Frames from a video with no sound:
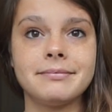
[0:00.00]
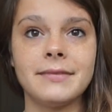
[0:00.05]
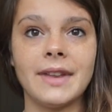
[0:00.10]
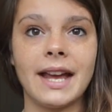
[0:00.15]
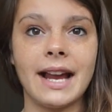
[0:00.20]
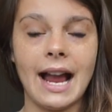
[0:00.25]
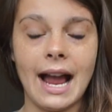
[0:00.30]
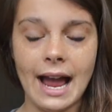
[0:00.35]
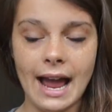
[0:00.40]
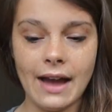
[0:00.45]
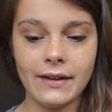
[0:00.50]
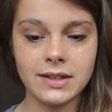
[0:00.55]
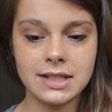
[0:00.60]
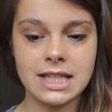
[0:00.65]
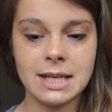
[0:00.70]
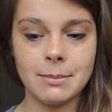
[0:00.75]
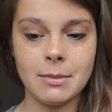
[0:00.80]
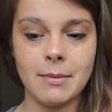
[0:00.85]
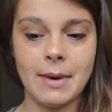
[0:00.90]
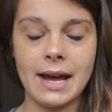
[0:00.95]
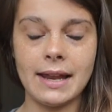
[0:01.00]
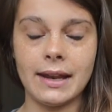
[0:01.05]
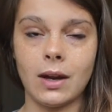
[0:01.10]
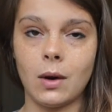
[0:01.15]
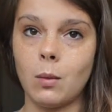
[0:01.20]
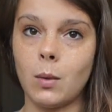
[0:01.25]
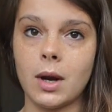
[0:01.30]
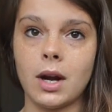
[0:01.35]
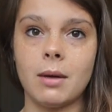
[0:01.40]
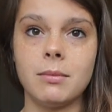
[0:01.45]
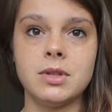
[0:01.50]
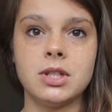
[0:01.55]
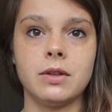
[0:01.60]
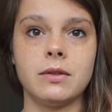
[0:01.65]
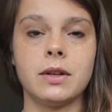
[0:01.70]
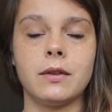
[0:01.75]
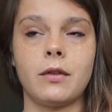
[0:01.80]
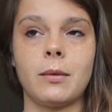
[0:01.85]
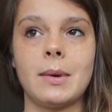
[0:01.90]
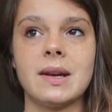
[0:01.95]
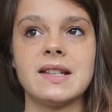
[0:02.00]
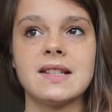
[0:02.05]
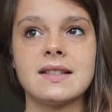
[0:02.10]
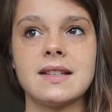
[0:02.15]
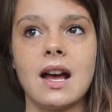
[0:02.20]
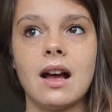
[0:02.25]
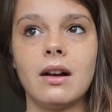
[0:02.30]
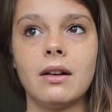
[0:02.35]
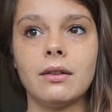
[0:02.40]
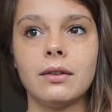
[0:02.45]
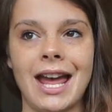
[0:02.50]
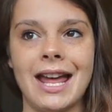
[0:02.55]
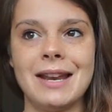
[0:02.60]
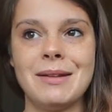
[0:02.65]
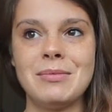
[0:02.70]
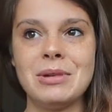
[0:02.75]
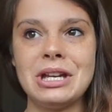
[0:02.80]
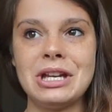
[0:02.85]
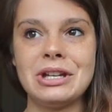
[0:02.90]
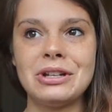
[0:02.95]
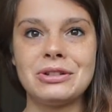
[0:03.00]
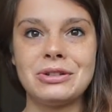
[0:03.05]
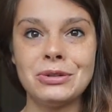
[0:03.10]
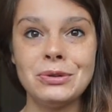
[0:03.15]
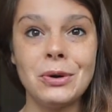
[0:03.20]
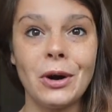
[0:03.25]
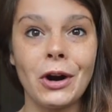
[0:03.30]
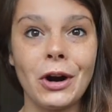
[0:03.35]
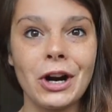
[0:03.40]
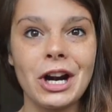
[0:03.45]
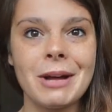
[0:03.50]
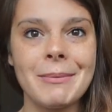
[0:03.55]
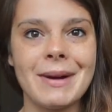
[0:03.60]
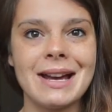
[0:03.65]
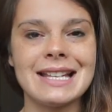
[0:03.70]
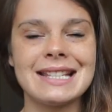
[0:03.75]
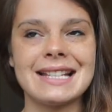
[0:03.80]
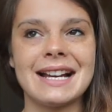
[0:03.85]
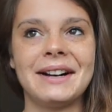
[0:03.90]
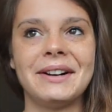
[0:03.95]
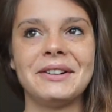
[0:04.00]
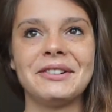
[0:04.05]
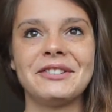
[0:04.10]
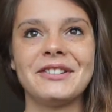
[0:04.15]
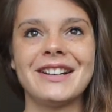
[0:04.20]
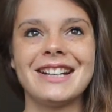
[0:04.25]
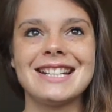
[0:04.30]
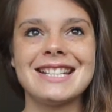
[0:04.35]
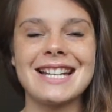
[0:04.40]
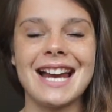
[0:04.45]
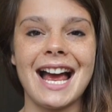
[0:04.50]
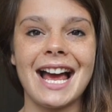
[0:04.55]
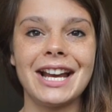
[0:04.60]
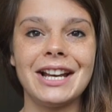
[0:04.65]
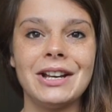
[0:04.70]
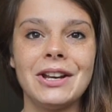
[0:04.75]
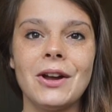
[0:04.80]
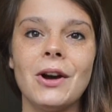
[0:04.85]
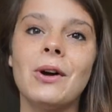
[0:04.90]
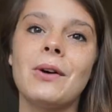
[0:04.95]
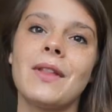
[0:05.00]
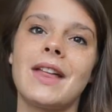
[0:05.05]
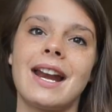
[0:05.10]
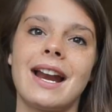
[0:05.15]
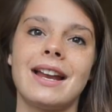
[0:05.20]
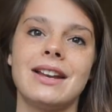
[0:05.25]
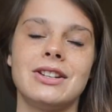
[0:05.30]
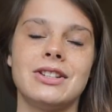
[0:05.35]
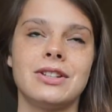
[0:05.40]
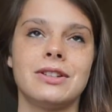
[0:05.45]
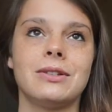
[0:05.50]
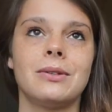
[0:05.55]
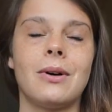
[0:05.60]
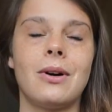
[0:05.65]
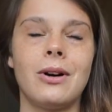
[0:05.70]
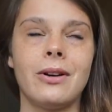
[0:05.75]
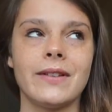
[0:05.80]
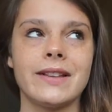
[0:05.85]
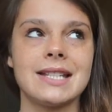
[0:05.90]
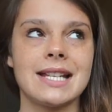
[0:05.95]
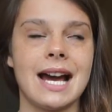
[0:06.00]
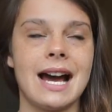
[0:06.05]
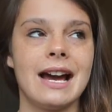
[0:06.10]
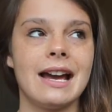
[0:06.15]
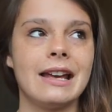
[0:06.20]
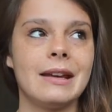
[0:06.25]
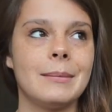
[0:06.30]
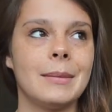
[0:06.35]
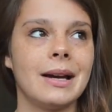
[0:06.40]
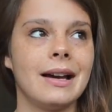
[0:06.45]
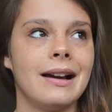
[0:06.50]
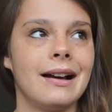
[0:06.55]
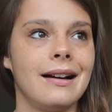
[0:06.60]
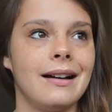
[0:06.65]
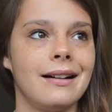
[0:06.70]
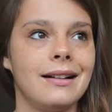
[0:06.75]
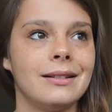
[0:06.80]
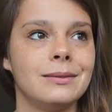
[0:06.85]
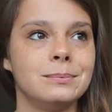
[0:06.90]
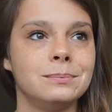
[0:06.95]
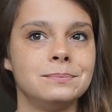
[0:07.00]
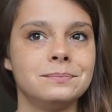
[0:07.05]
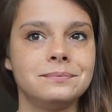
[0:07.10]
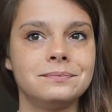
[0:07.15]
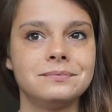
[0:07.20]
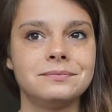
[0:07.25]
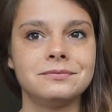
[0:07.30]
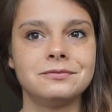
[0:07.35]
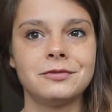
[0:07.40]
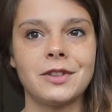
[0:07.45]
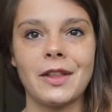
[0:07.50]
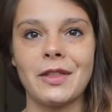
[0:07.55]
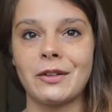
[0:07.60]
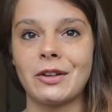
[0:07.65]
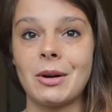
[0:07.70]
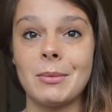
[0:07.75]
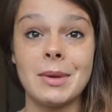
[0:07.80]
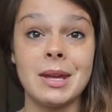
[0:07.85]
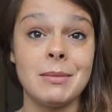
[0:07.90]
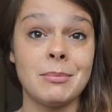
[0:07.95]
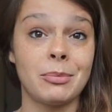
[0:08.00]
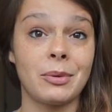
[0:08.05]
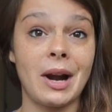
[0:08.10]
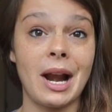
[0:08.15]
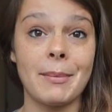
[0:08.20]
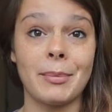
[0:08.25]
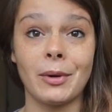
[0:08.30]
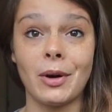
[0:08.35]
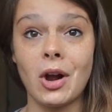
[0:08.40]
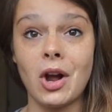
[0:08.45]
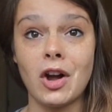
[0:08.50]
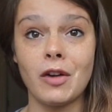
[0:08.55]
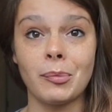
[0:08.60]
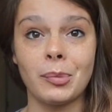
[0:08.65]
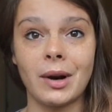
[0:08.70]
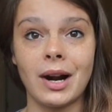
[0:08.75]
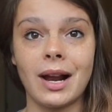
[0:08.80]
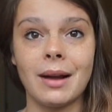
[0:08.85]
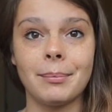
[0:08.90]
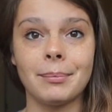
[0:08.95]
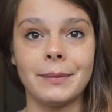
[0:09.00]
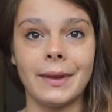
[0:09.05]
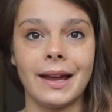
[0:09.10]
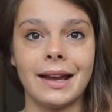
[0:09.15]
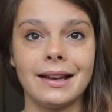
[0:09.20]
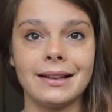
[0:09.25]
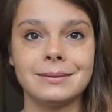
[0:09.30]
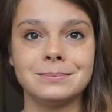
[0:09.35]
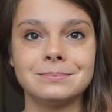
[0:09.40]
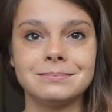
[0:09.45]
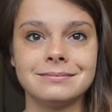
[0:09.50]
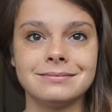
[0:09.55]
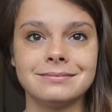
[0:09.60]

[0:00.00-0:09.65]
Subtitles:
like, I have to keep in mind like what I'm doing for myself, and being too hard on myself, which I know that I do all the time, whether I'm in prep or off prep, like,